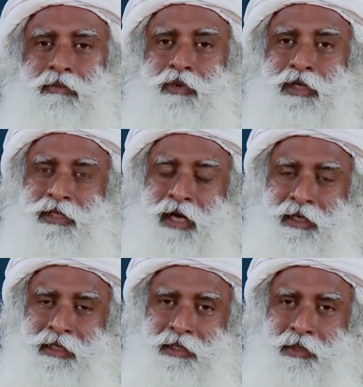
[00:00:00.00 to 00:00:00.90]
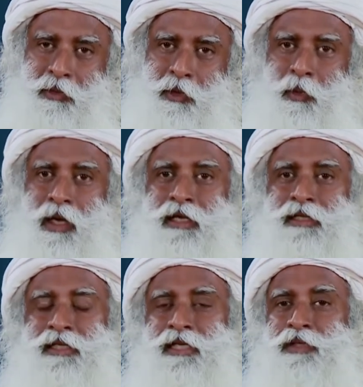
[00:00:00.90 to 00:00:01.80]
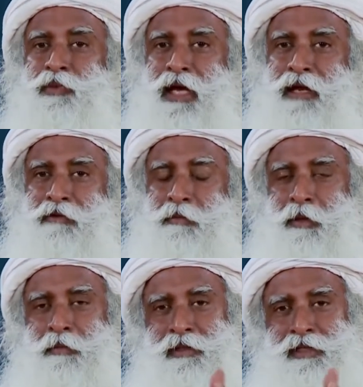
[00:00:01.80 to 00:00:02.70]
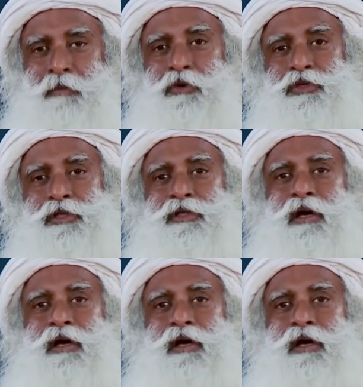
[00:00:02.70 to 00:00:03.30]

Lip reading: We started with various things wherever people's emotions